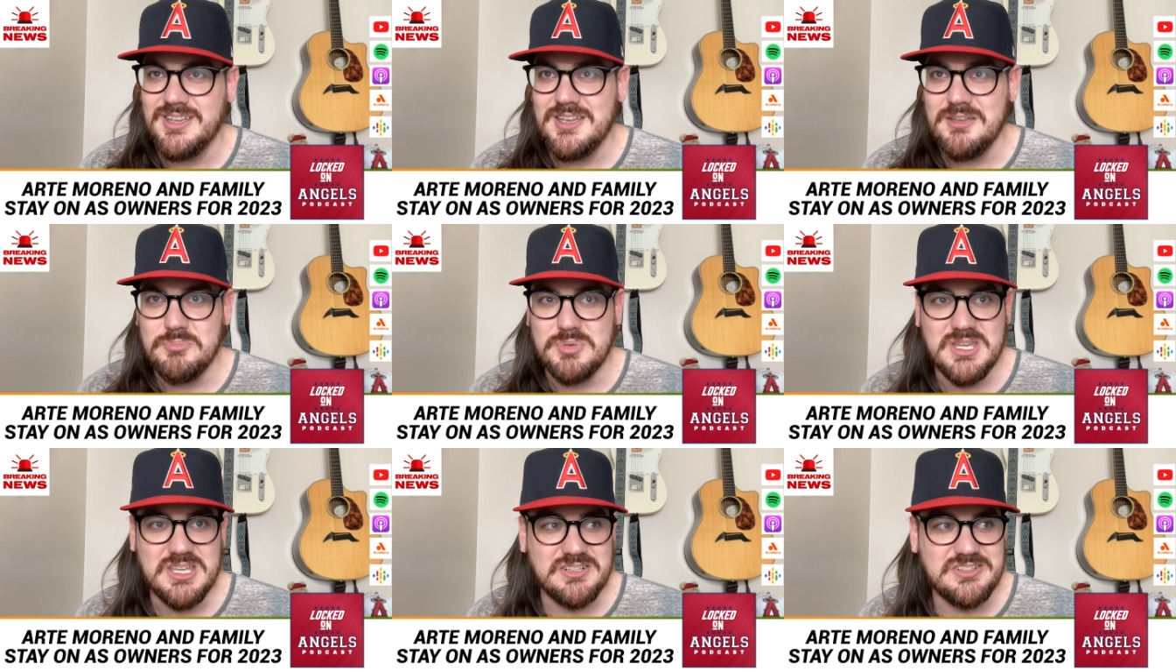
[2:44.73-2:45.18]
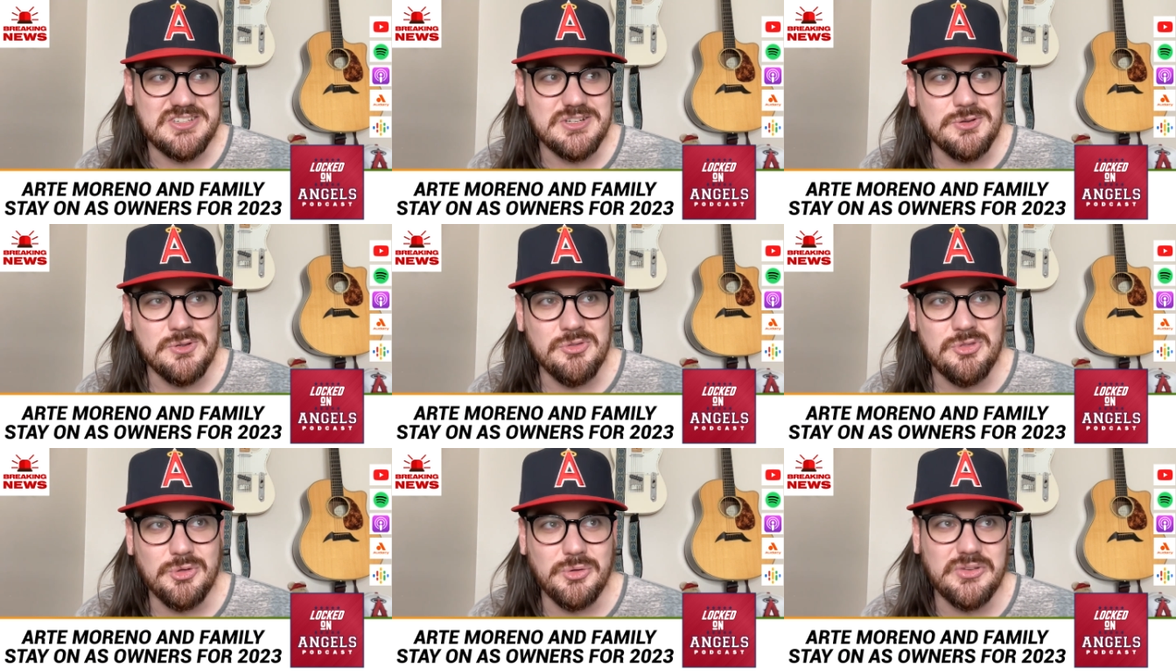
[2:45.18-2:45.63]
being too
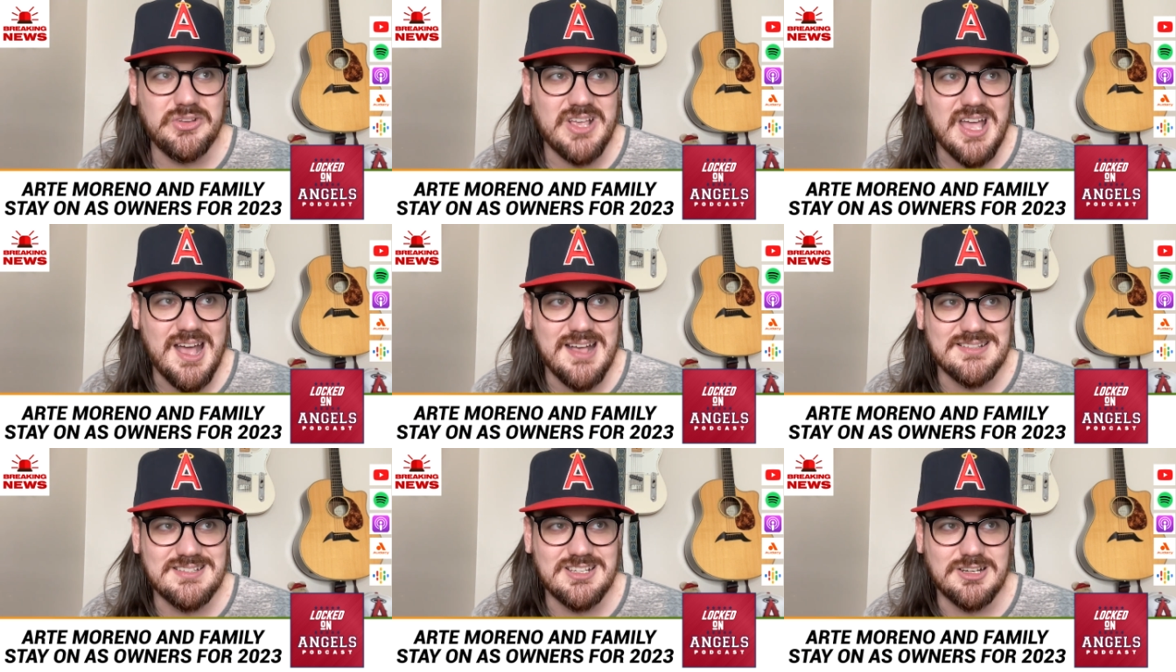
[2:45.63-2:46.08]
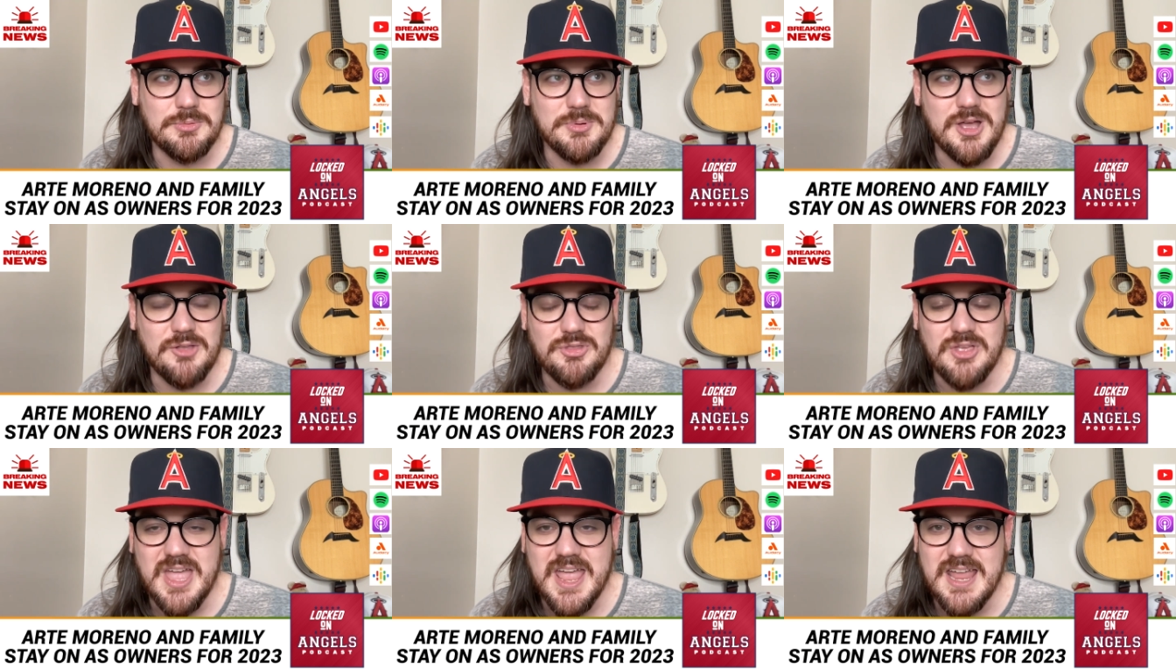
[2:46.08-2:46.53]
enthusiastic
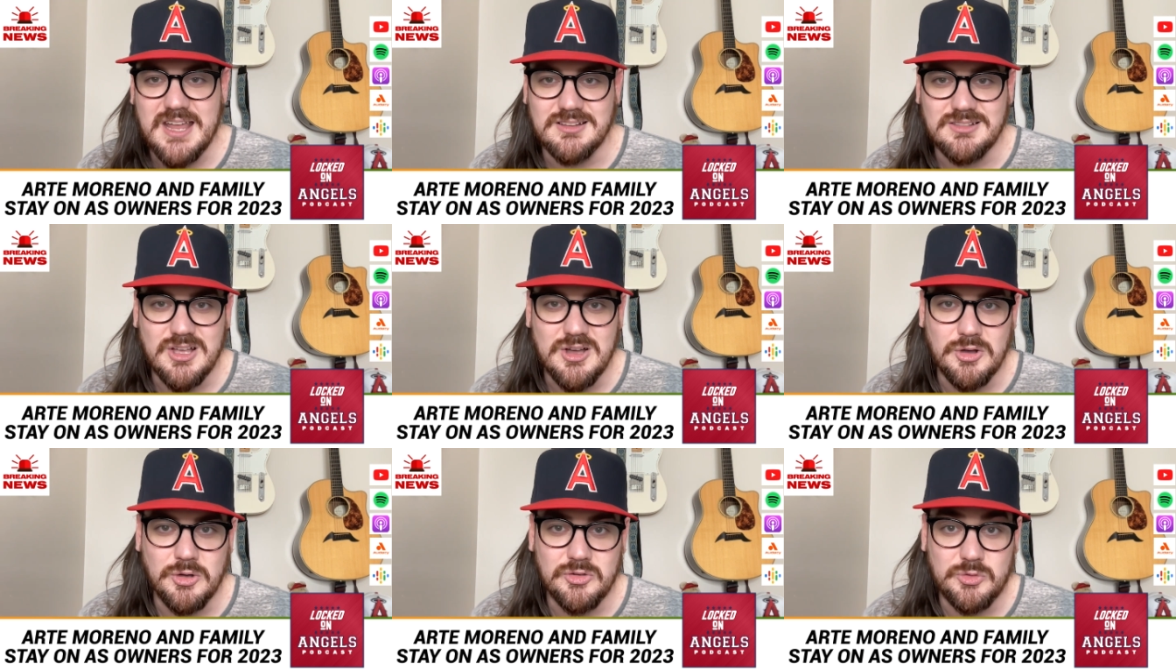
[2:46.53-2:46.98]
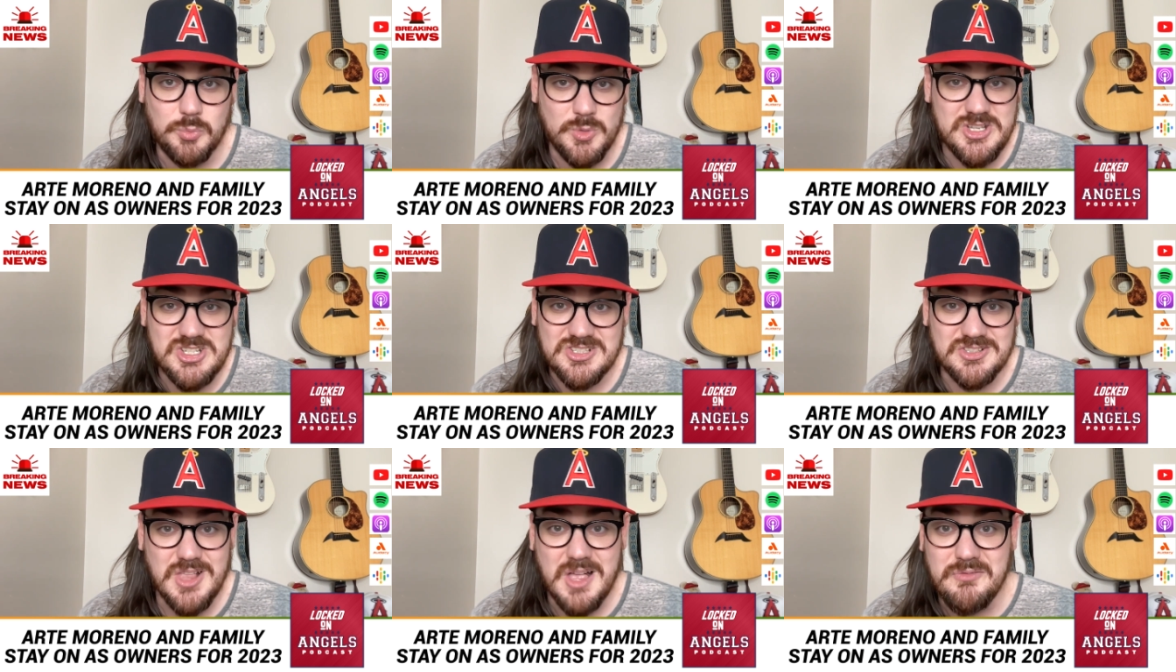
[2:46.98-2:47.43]
about the Halos. We
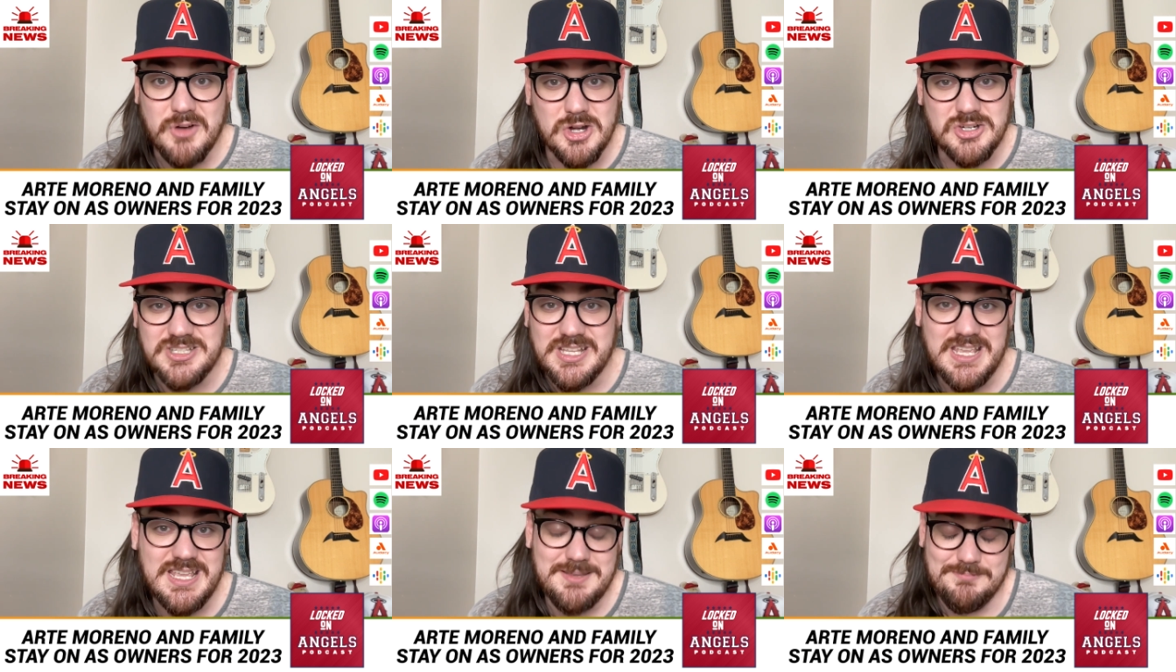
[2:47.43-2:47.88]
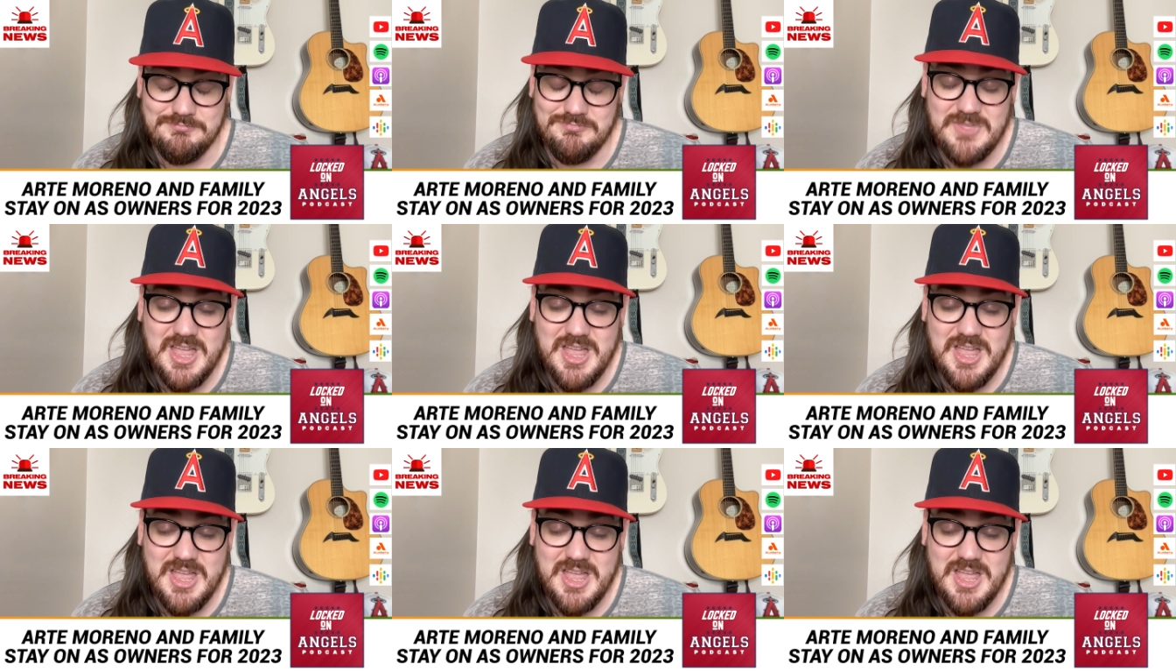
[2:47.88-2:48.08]
just love our team.